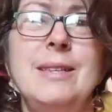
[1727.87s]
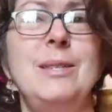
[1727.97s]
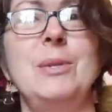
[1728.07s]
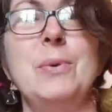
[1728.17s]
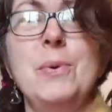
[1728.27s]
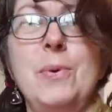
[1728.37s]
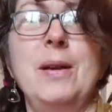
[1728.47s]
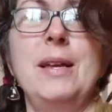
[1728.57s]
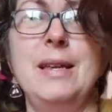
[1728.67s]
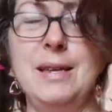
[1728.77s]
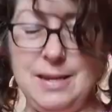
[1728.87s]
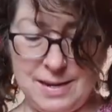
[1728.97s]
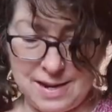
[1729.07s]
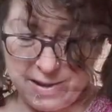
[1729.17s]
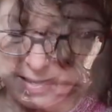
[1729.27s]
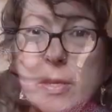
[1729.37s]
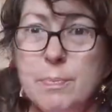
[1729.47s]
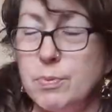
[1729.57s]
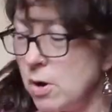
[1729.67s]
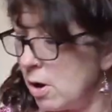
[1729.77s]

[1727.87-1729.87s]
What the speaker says: so works in